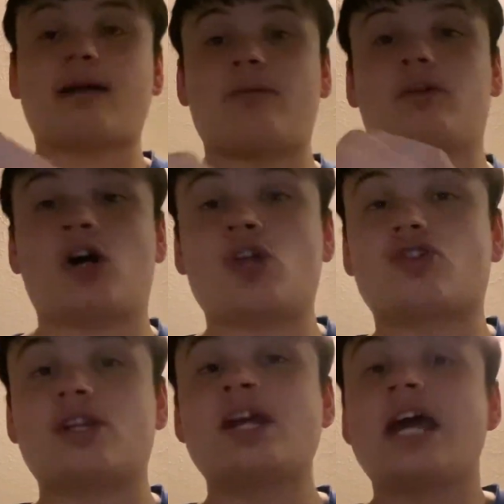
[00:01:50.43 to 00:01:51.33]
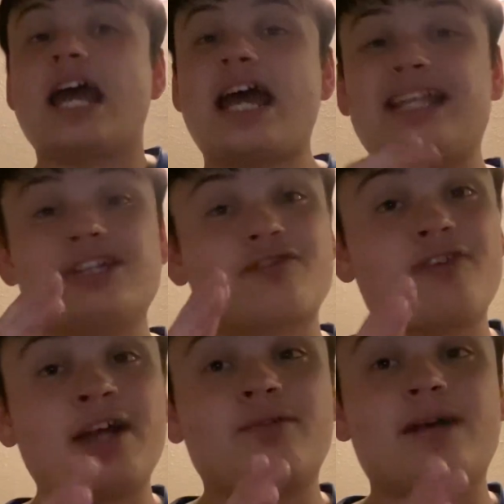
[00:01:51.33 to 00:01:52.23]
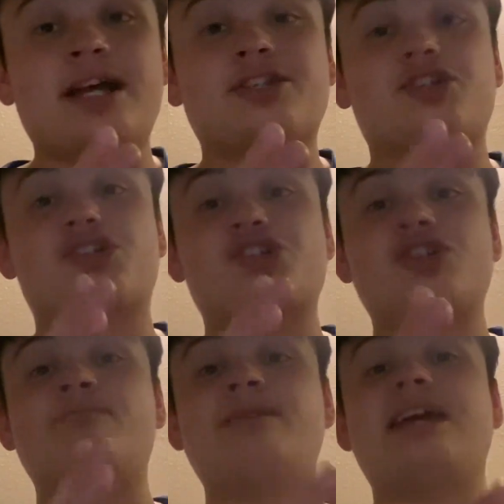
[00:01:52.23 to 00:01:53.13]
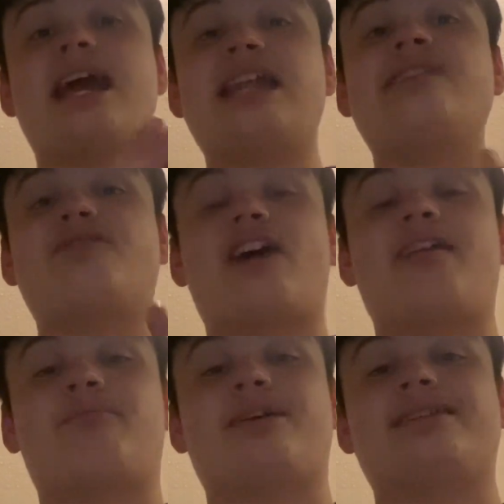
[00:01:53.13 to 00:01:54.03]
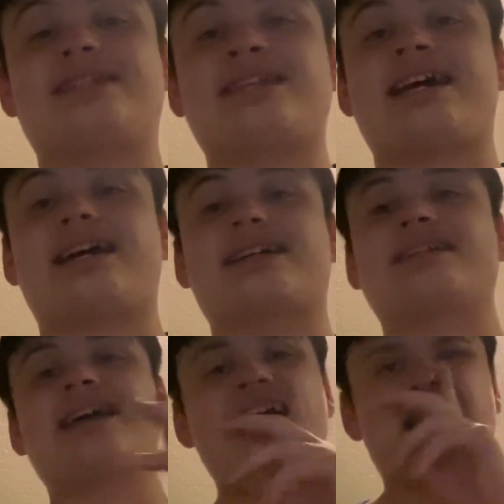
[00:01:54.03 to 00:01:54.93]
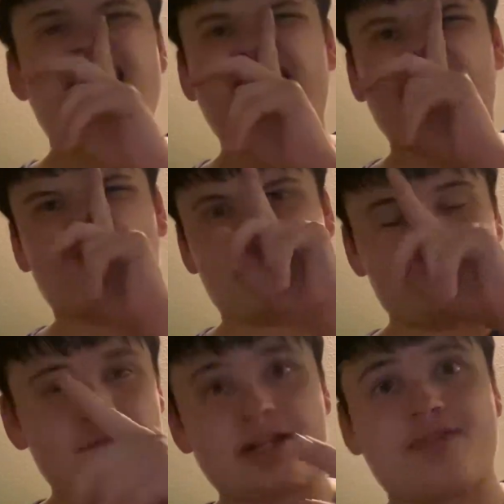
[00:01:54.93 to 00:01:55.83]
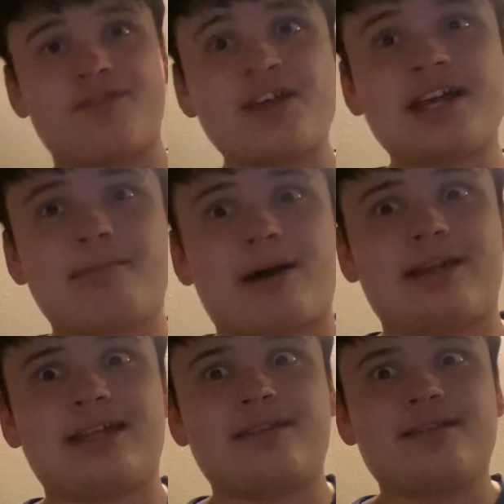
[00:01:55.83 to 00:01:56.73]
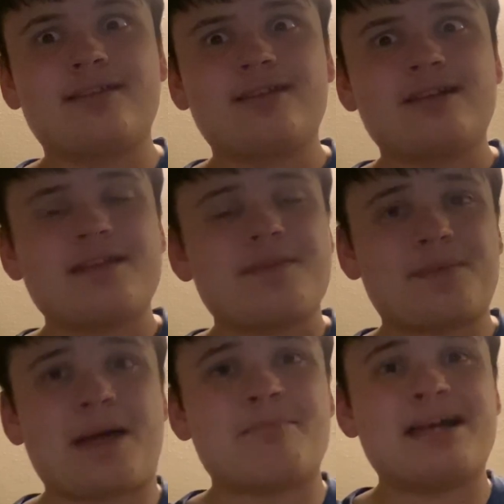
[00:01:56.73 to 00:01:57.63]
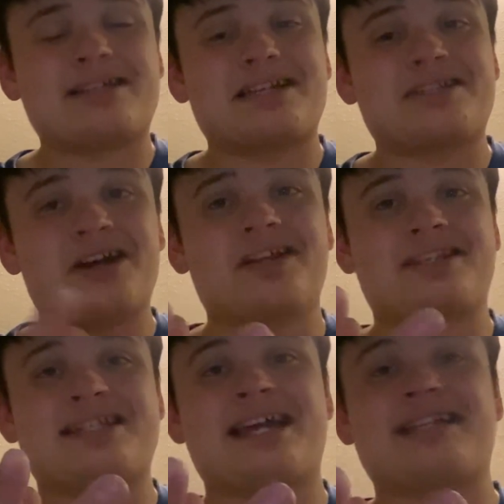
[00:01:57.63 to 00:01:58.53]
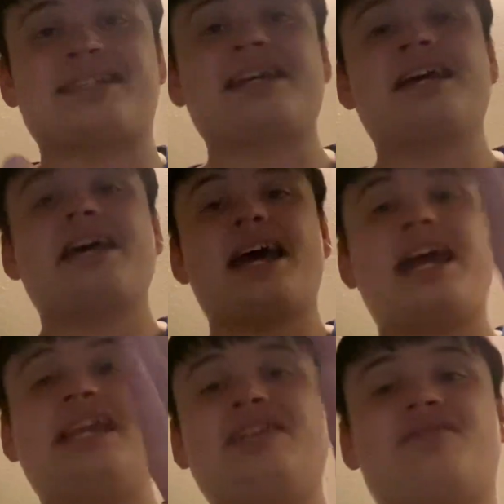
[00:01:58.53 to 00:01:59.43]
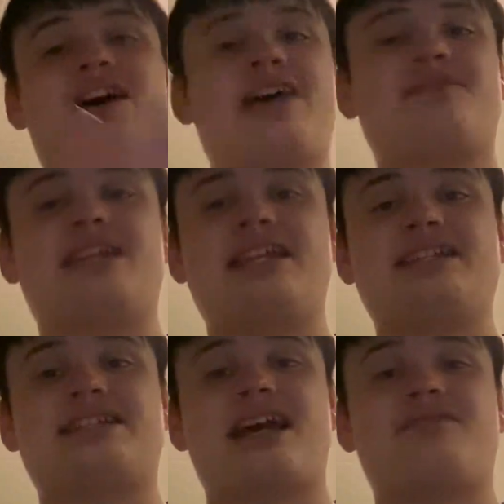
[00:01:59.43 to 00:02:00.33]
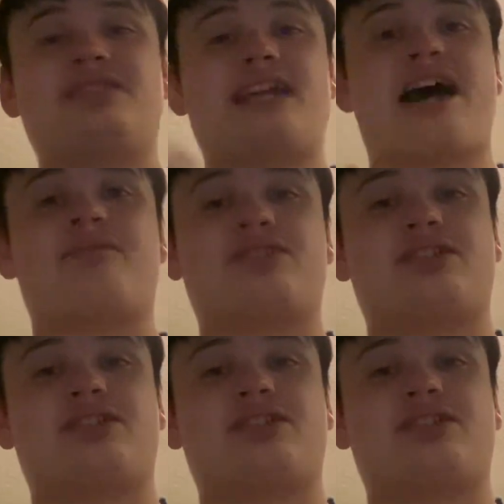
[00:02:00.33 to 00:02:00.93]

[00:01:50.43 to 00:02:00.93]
100, and your final answer should be 85.6. And when you really think about it, that makes a ton of sense. 85 and 87, the average is